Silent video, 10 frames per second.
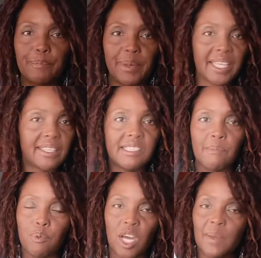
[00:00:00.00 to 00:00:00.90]
big
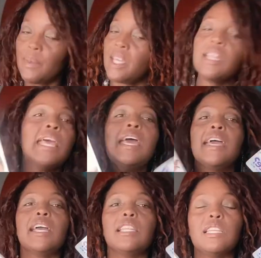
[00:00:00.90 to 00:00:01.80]
disappointment
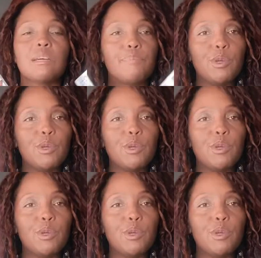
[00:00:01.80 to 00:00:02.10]
it looked